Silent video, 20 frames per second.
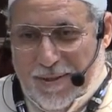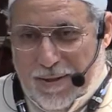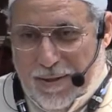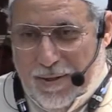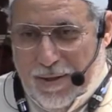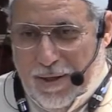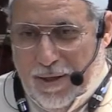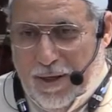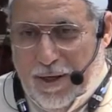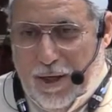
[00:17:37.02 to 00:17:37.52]

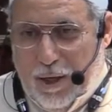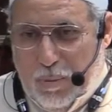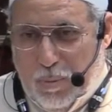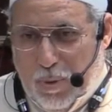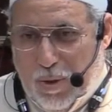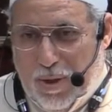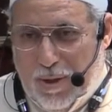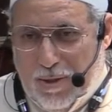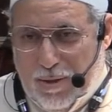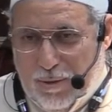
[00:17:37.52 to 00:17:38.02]
In the early
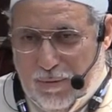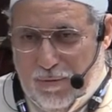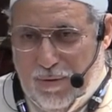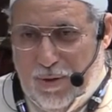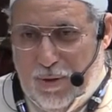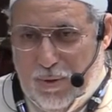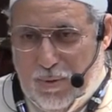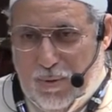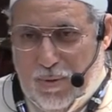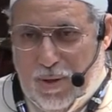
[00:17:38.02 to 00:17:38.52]
parts of
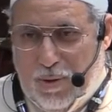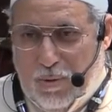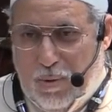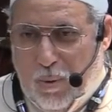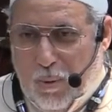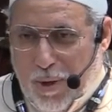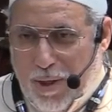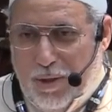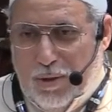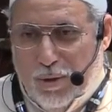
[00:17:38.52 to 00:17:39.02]
the surah, we
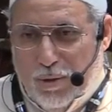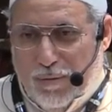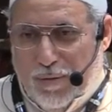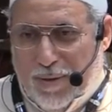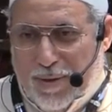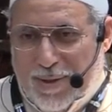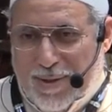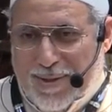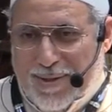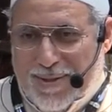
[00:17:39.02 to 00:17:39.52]
went
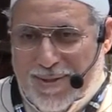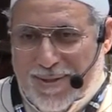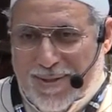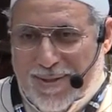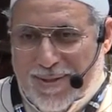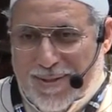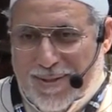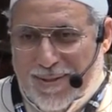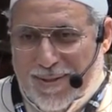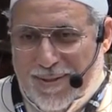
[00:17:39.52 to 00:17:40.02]
over this.
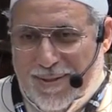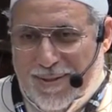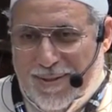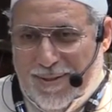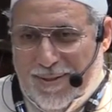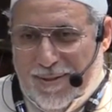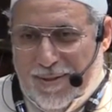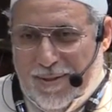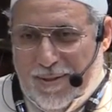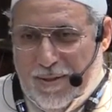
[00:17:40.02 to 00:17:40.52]

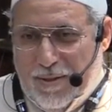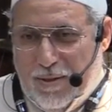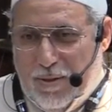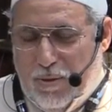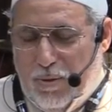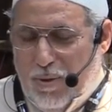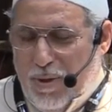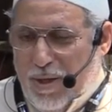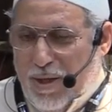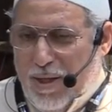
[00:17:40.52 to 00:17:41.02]

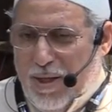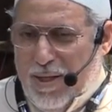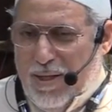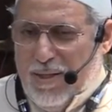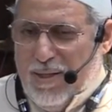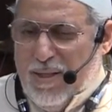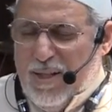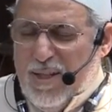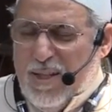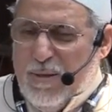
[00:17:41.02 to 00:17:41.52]
So
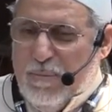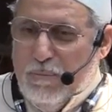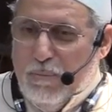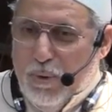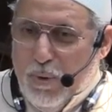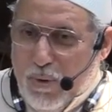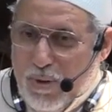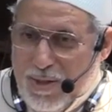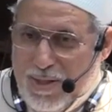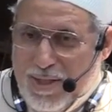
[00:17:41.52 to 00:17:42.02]
is this
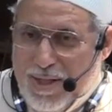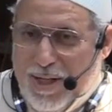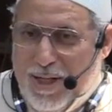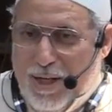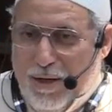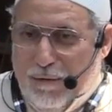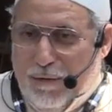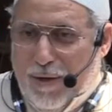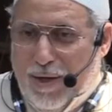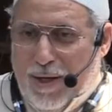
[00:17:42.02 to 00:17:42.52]
more
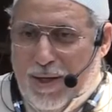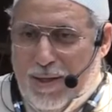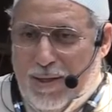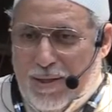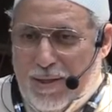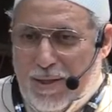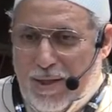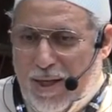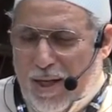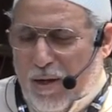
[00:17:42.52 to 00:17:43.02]

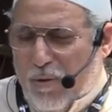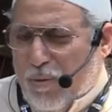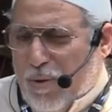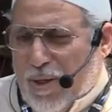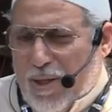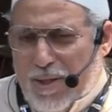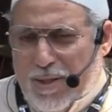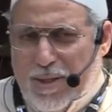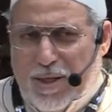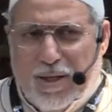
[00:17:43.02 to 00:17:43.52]
significant? And
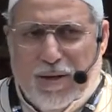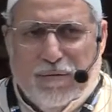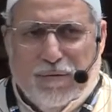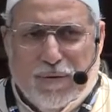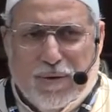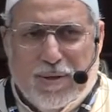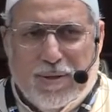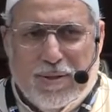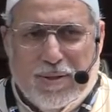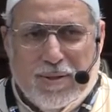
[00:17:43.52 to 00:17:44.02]
what is the
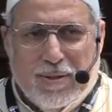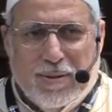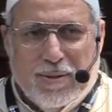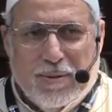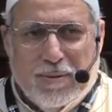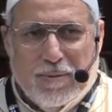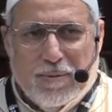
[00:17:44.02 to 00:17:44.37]
difference?